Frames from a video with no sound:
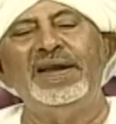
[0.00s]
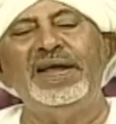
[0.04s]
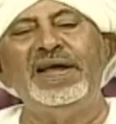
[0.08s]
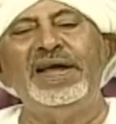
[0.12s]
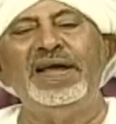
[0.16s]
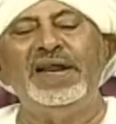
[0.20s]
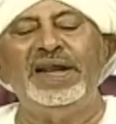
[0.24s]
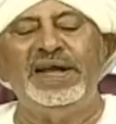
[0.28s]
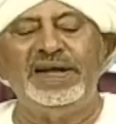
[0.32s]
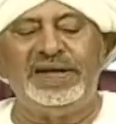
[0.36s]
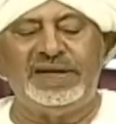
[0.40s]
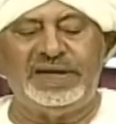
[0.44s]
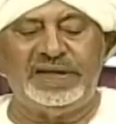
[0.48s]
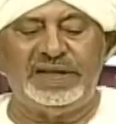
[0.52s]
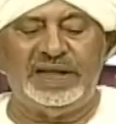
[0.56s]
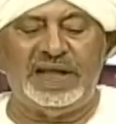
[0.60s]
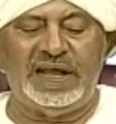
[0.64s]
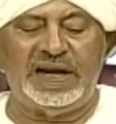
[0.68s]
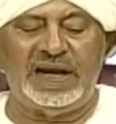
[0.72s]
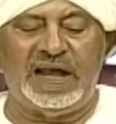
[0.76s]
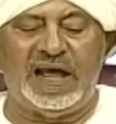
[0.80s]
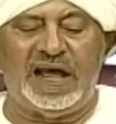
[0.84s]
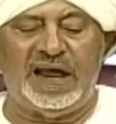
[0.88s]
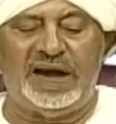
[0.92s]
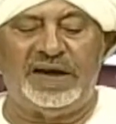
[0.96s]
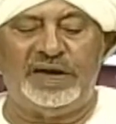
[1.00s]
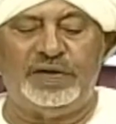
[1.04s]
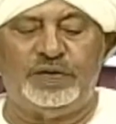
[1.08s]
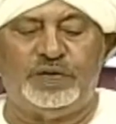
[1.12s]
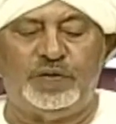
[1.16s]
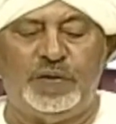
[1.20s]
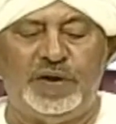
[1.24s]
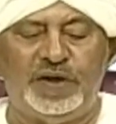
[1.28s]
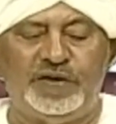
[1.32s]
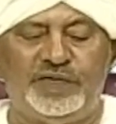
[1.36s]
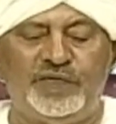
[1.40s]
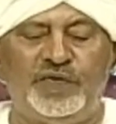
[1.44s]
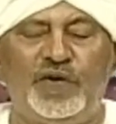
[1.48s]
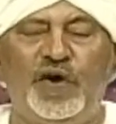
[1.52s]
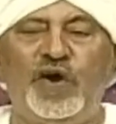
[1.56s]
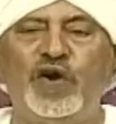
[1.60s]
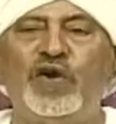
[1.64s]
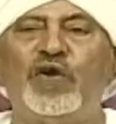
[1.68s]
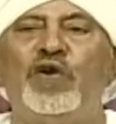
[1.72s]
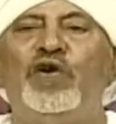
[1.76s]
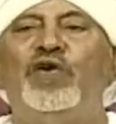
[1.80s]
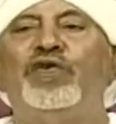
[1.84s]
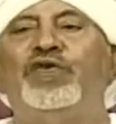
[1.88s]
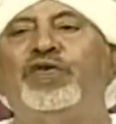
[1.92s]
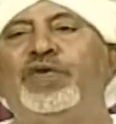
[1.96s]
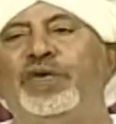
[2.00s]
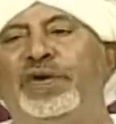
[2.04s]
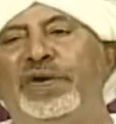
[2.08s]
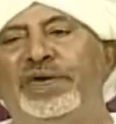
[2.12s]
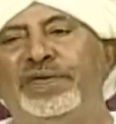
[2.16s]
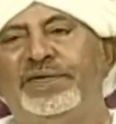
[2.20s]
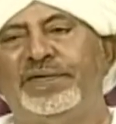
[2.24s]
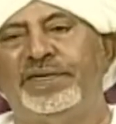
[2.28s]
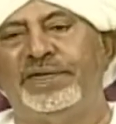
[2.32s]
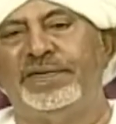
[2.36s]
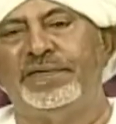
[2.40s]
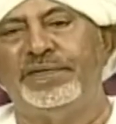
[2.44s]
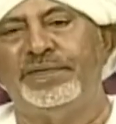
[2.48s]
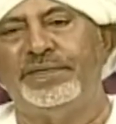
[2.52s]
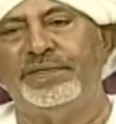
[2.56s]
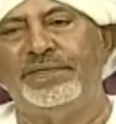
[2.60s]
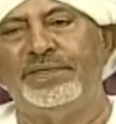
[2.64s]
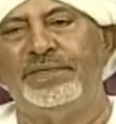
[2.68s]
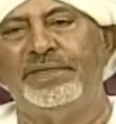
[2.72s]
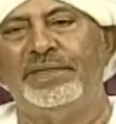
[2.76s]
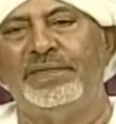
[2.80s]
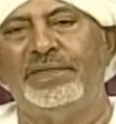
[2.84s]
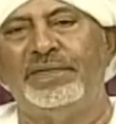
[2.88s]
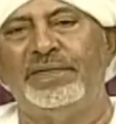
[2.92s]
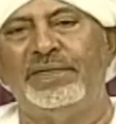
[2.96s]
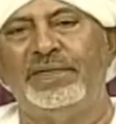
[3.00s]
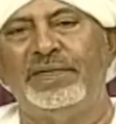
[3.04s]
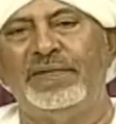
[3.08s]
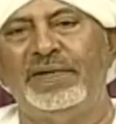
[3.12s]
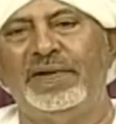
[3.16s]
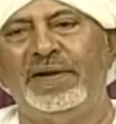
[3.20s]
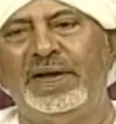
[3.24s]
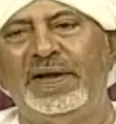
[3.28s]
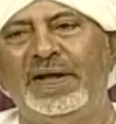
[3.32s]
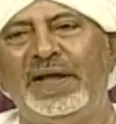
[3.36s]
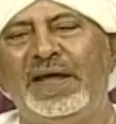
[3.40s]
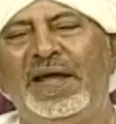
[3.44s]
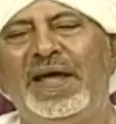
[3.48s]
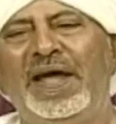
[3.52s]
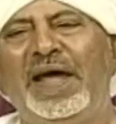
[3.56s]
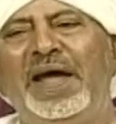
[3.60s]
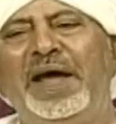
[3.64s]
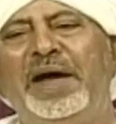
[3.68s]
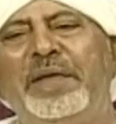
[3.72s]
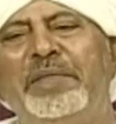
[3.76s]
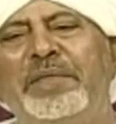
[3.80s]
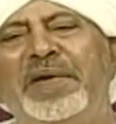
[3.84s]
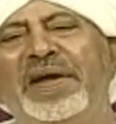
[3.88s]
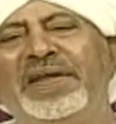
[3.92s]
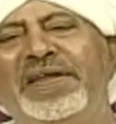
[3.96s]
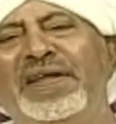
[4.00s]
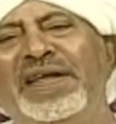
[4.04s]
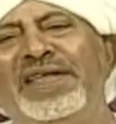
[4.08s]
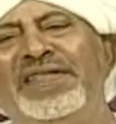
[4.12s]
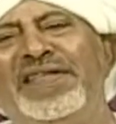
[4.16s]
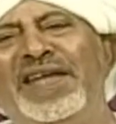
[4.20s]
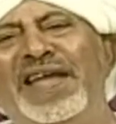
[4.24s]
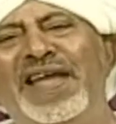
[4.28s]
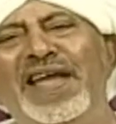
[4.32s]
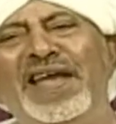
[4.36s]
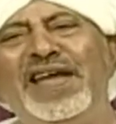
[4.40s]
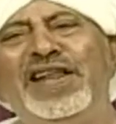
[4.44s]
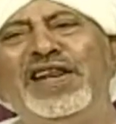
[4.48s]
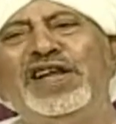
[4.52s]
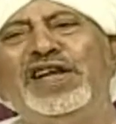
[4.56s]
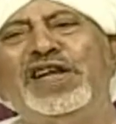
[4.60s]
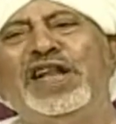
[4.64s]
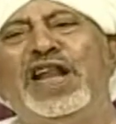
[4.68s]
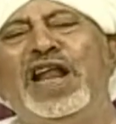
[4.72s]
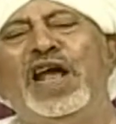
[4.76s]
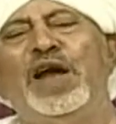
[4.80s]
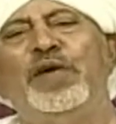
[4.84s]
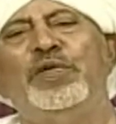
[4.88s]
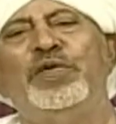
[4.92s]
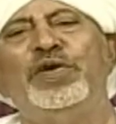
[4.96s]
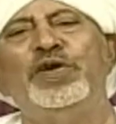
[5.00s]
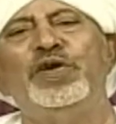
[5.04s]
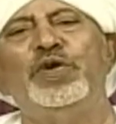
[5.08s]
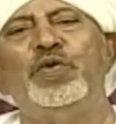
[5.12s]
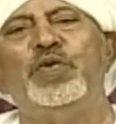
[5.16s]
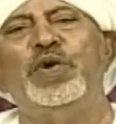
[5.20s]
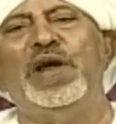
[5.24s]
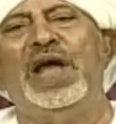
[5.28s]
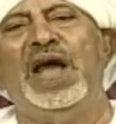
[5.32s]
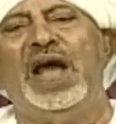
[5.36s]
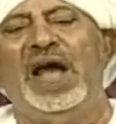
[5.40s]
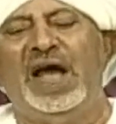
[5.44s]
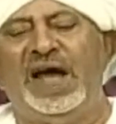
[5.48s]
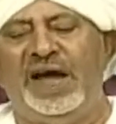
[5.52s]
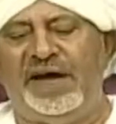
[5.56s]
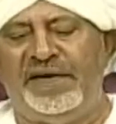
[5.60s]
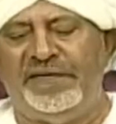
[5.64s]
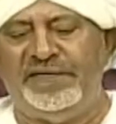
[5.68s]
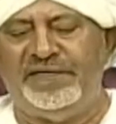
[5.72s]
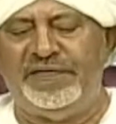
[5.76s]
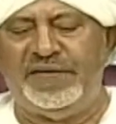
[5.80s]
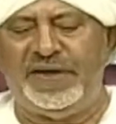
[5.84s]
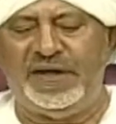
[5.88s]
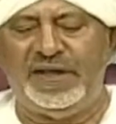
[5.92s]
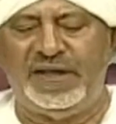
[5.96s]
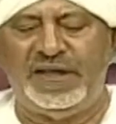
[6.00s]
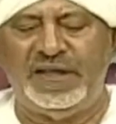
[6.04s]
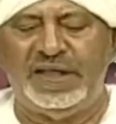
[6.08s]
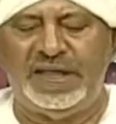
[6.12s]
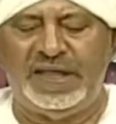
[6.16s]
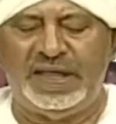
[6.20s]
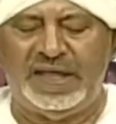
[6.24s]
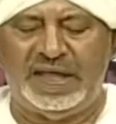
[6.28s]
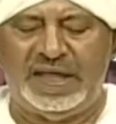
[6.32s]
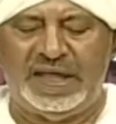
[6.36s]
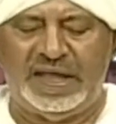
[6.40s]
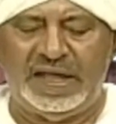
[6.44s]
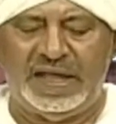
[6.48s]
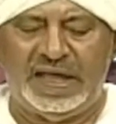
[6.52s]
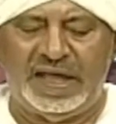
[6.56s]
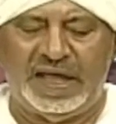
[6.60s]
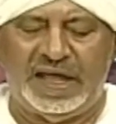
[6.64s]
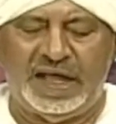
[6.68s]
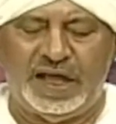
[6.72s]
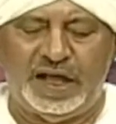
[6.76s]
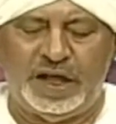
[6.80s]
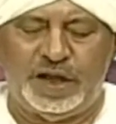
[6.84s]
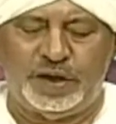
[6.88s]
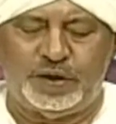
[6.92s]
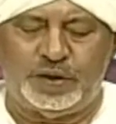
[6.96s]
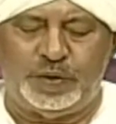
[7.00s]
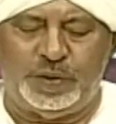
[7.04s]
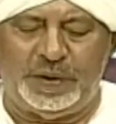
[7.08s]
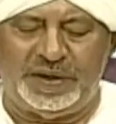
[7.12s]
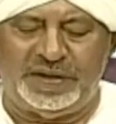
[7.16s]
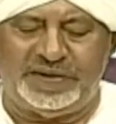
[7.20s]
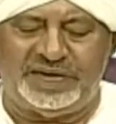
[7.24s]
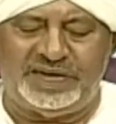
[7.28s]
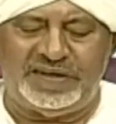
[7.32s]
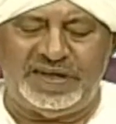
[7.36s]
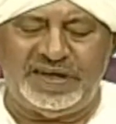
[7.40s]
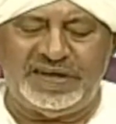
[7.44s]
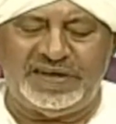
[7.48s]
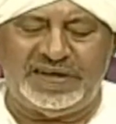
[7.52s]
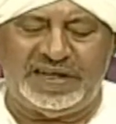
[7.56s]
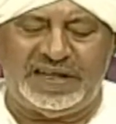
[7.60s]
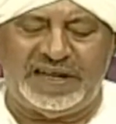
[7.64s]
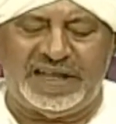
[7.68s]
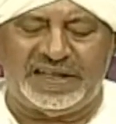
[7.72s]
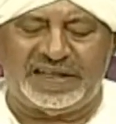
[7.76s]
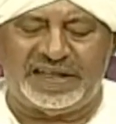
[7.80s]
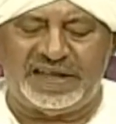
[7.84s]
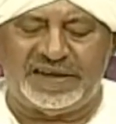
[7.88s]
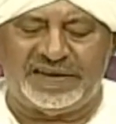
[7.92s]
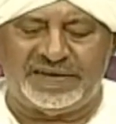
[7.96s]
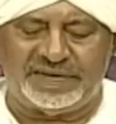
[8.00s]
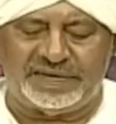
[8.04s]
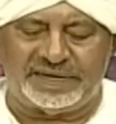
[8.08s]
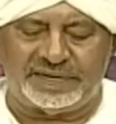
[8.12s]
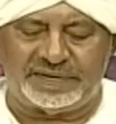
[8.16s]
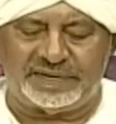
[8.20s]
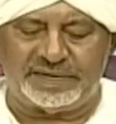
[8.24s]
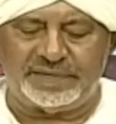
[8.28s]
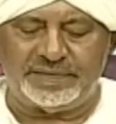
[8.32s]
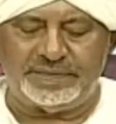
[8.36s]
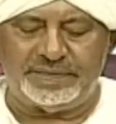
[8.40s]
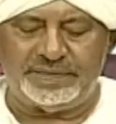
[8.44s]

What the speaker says: English there are 24 consonants. But in the English language we have 26 letters